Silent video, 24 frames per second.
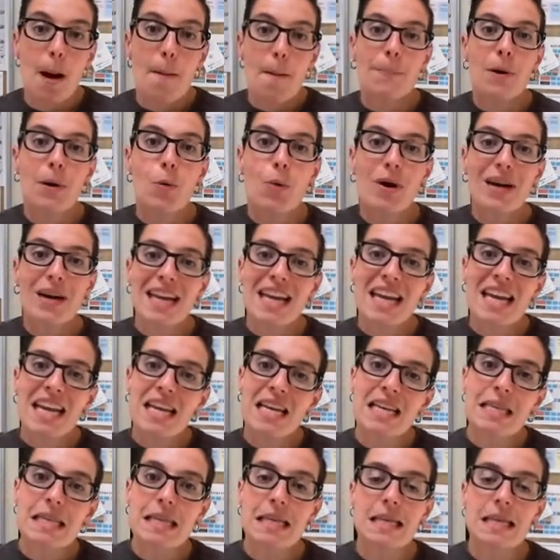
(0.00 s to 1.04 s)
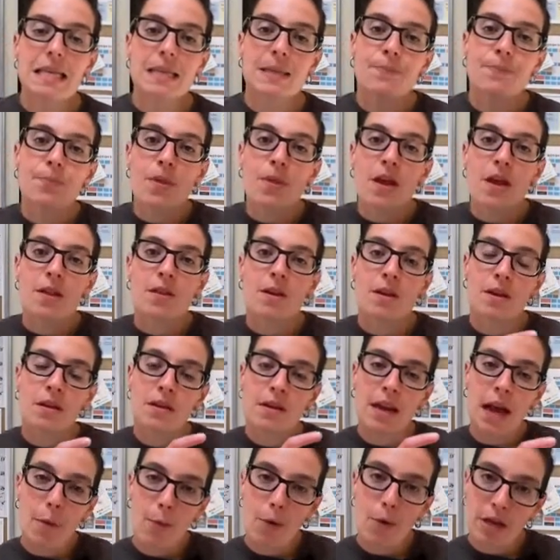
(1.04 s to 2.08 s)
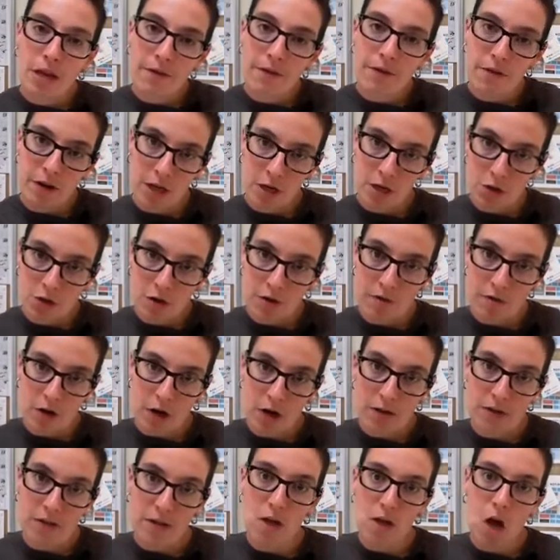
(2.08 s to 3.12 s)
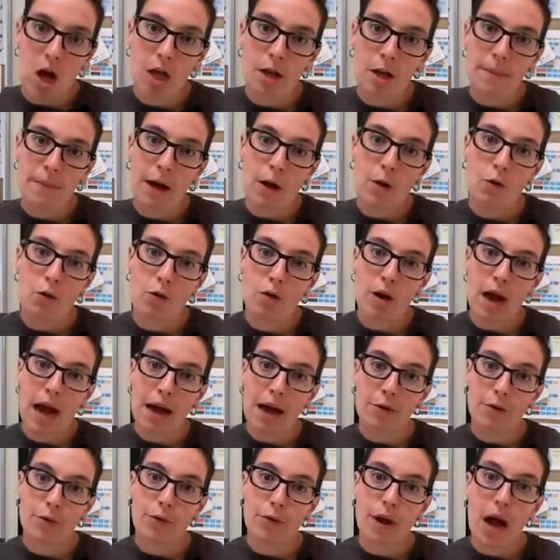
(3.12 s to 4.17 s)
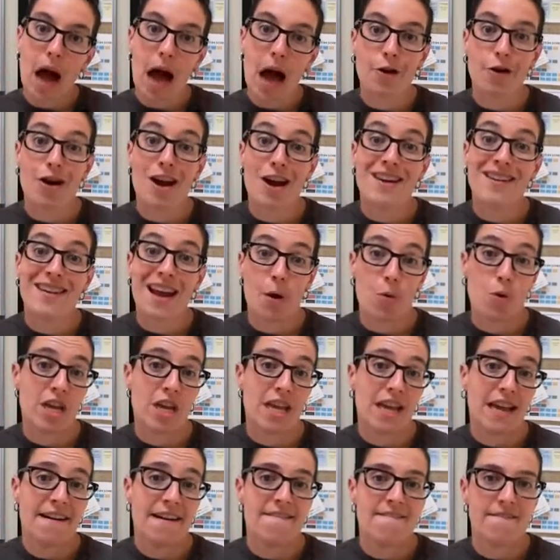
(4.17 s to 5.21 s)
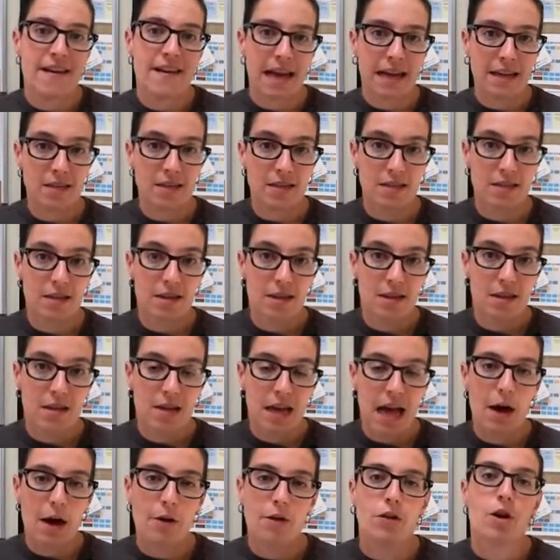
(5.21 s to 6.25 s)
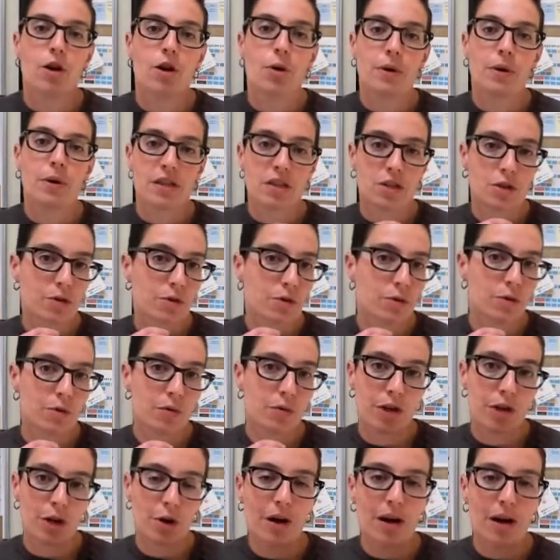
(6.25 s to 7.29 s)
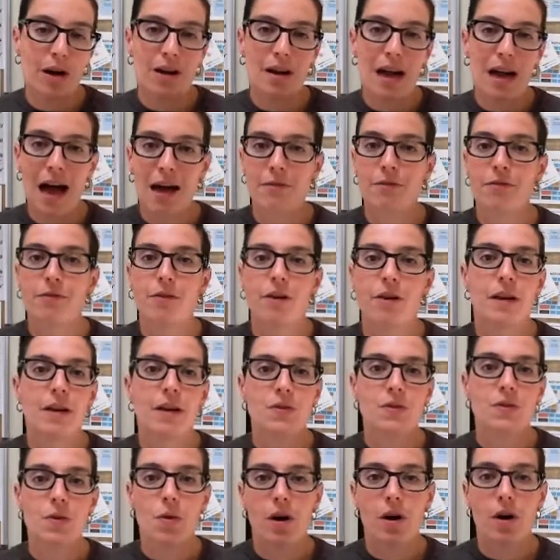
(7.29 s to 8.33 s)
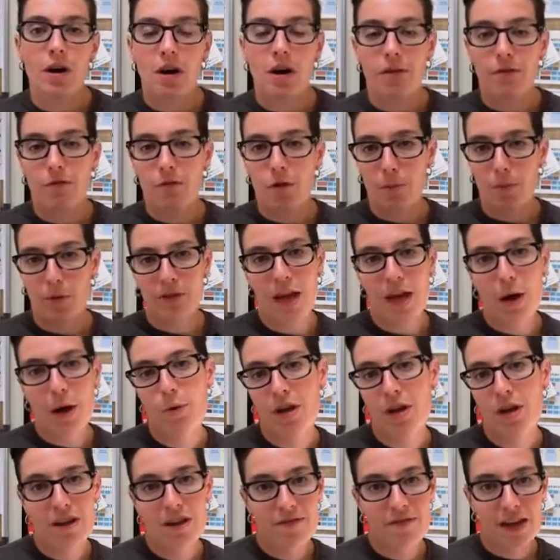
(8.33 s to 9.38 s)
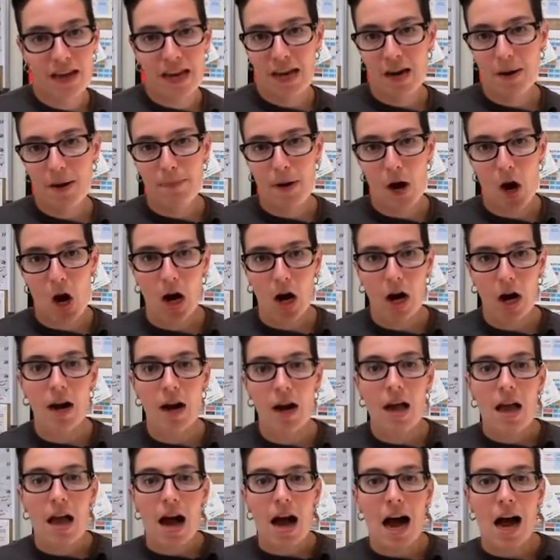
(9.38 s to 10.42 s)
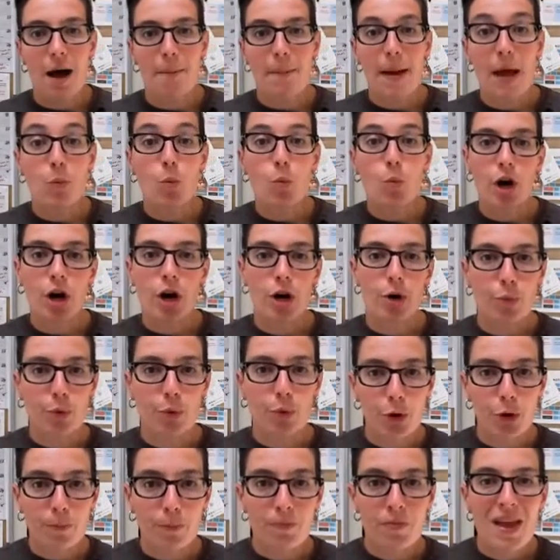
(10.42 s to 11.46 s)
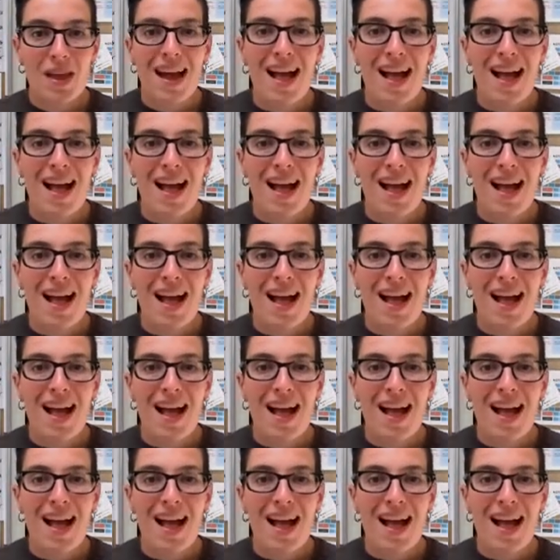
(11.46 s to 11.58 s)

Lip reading: But what it is the Networking for Introverts is all about how to conquer a networking event, how to go into a conference or a formal networking event at a bar and work a room.